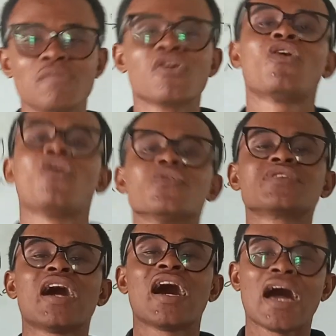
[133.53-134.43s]
because
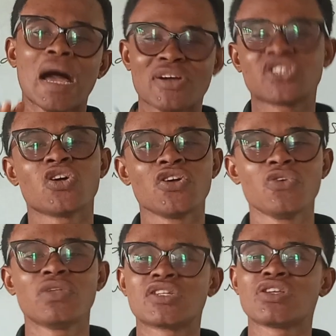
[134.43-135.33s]
I'm assuring
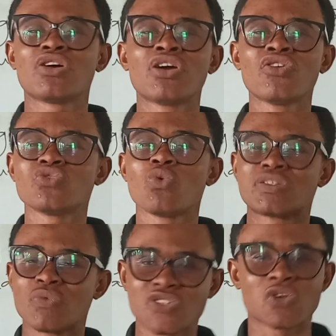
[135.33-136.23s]
you that you're going to
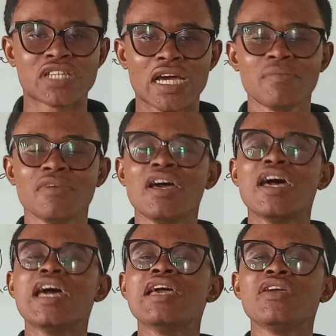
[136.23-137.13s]
what, waste your time.
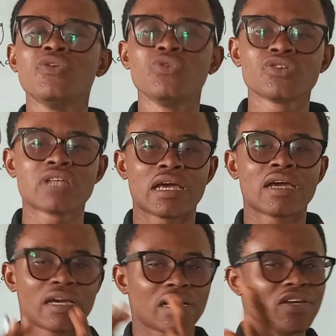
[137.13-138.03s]
You just
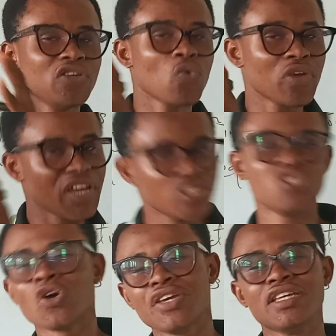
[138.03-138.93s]
like you will
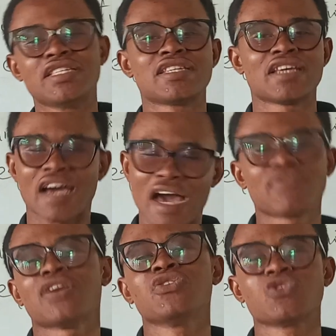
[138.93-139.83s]
enjoy it
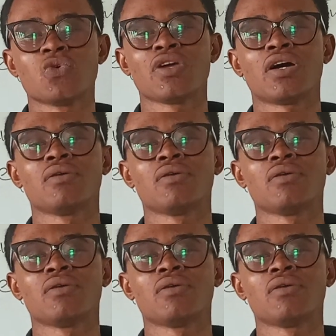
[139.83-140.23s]
after the tutorial.